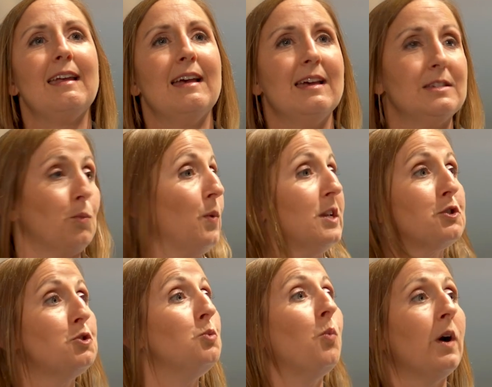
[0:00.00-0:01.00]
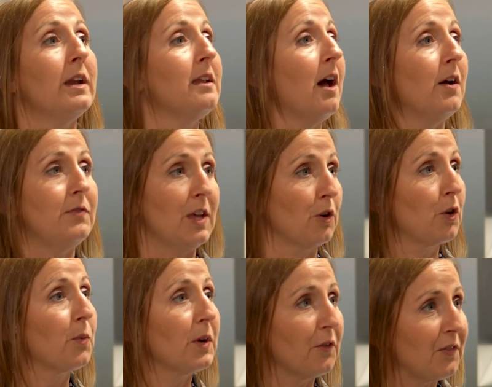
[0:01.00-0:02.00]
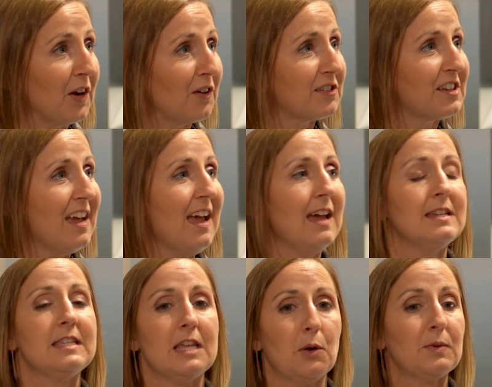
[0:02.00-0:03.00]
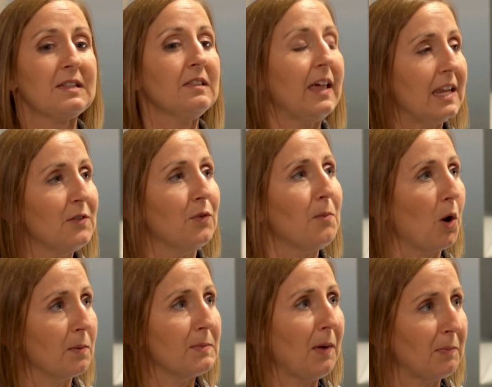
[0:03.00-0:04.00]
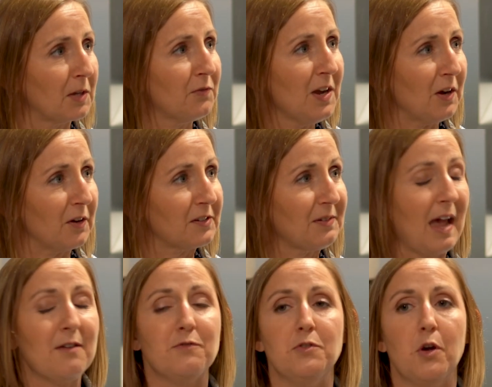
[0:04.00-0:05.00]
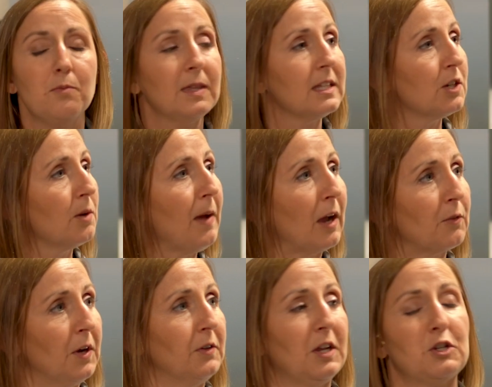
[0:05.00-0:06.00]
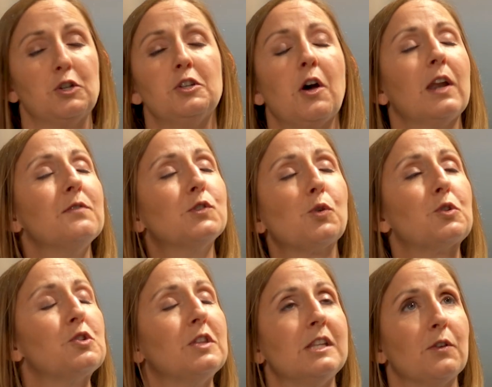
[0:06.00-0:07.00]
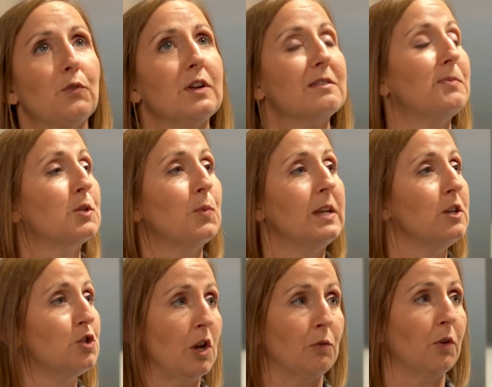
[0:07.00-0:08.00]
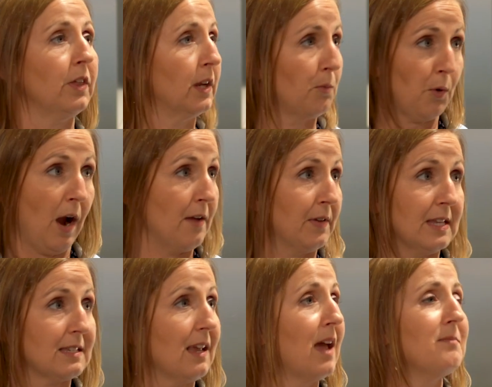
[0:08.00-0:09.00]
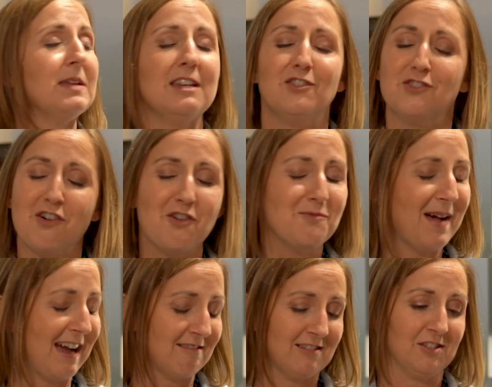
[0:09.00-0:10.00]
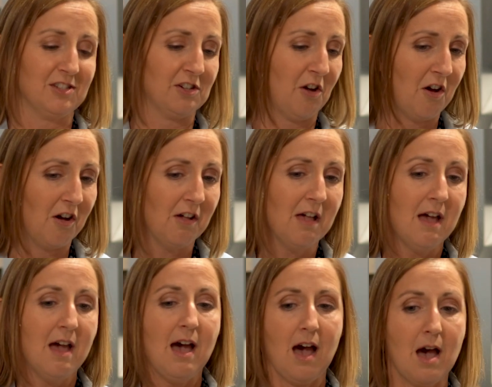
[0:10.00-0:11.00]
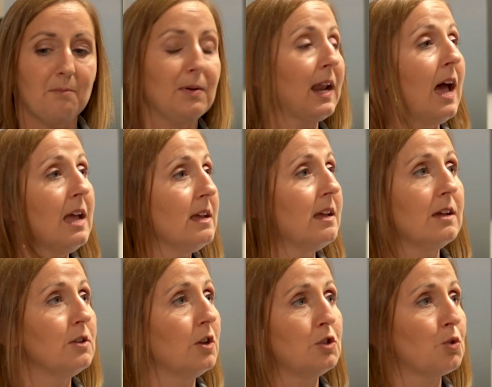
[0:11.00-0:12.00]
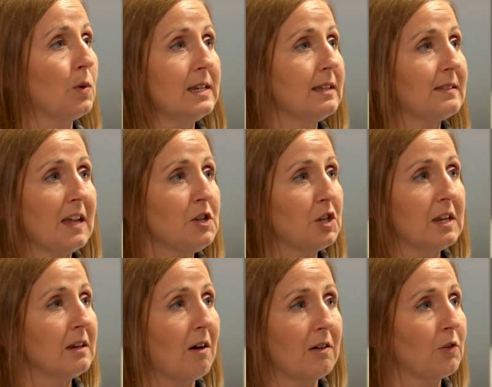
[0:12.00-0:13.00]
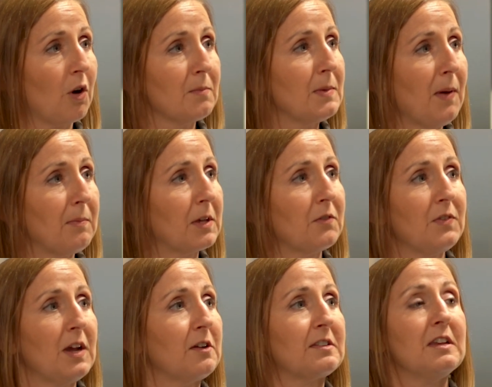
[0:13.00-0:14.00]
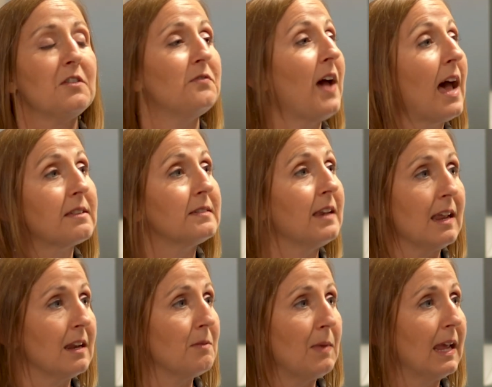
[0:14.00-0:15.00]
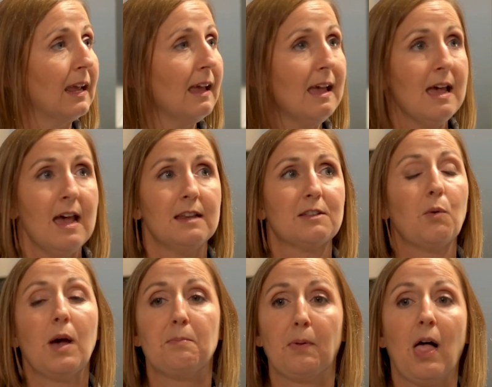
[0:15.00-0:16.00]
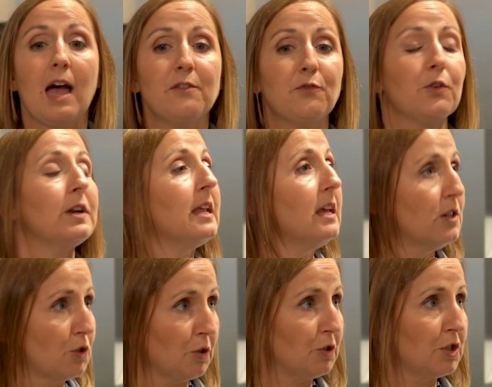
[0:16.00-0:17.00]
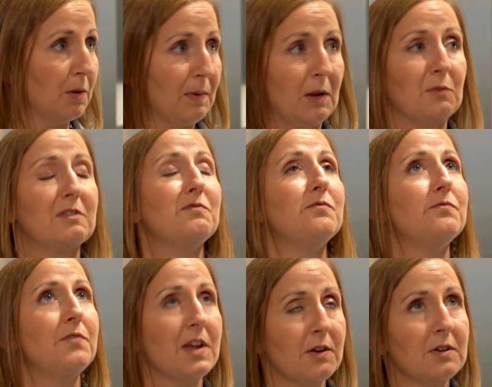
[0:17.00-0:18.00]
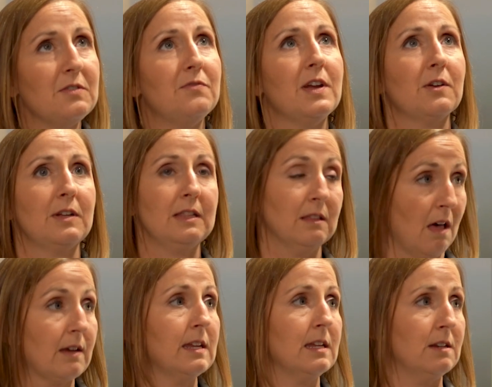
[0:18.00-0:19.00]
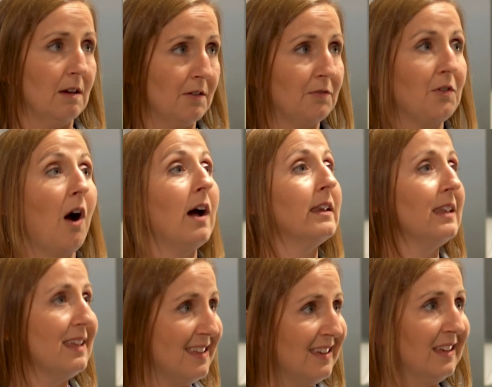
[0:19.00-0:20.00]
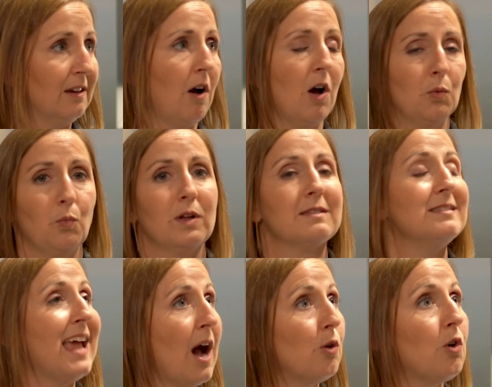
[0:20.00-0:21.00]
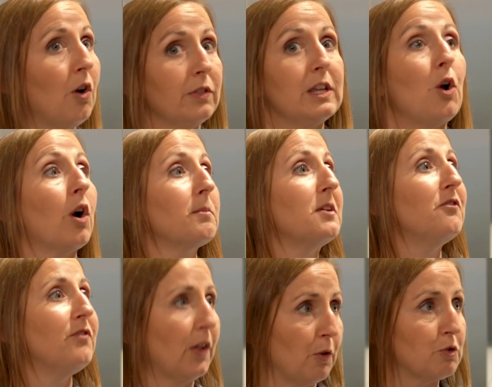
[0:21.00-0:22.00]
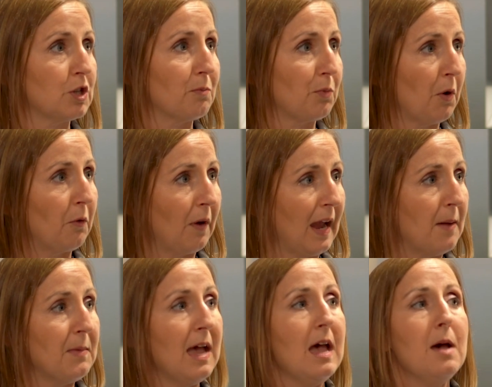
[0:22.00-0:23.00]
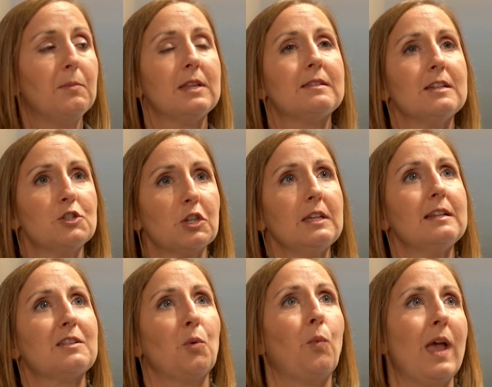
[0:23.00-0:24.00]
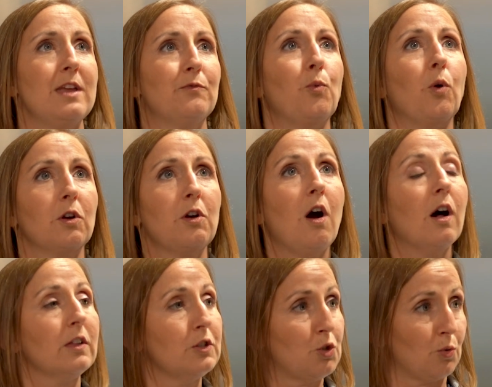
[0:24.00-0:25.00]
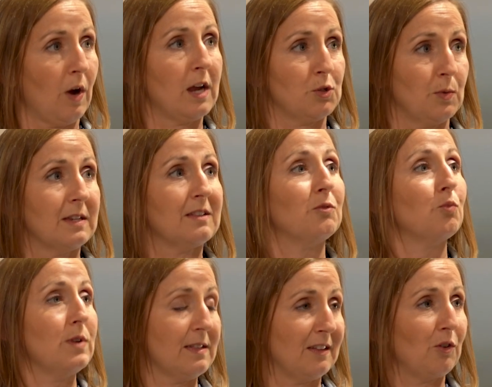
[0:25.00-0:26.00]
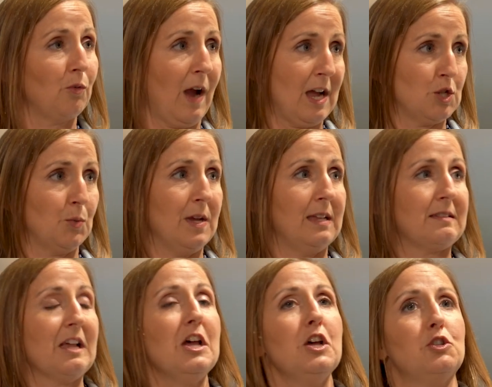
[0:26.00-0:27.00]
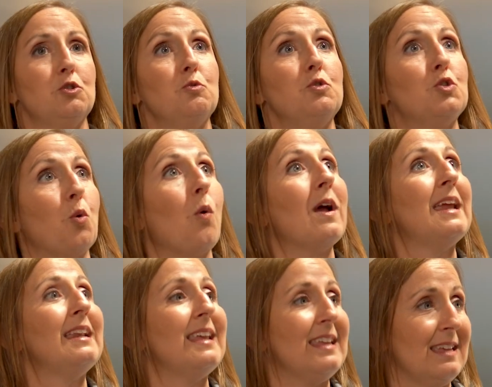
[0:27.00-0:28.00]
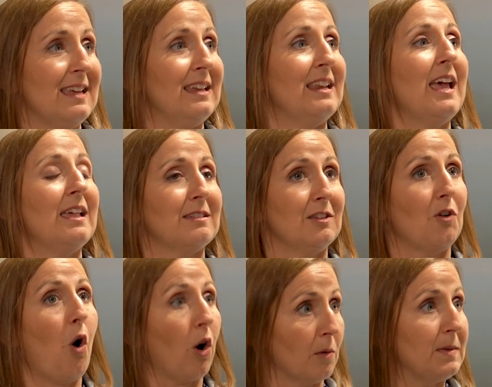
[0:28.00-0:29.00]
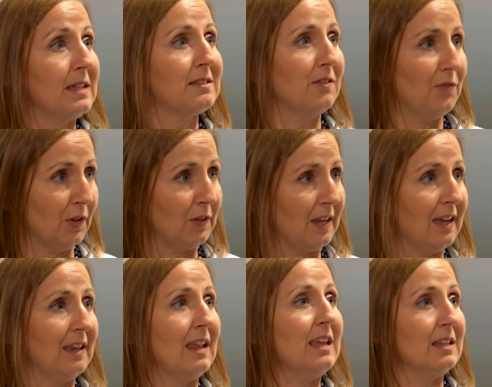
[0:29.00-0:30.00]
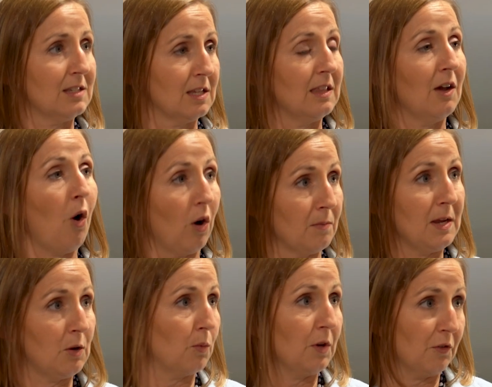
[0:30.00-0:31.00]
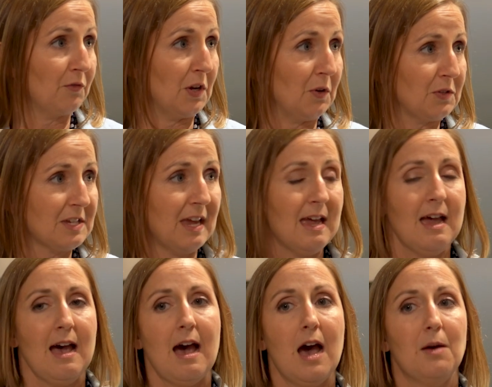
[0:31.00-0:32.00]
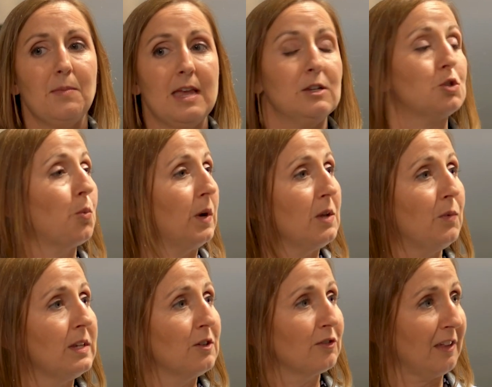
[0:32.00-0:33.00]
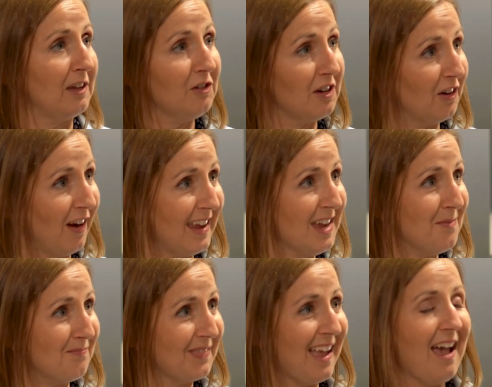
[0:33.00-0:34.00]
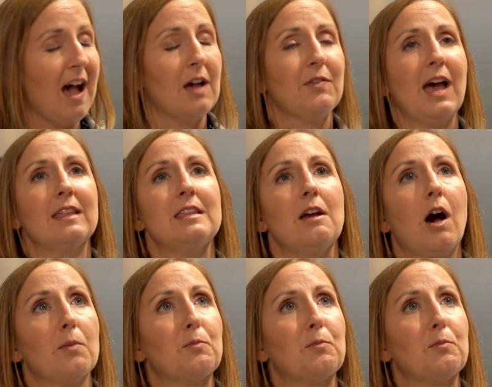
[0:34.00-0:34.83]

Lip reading: and went to one of their career fairs. And there was a lady from Army Public Affairs. I have no military background. I could not have told you the difference between a general and a private. No background at all. But I joined a session on Army Public Affairs, and it fascinated me. Yeah. And so I applied for an internship, and I was very, very lucky to have gotten in on what's now called the Army Fellowship Program. Okay. But essentially, it's a way for college graduates and recent graduates to join in as an Army civilian into the Army career field. And 21 years later, here I am. I've had the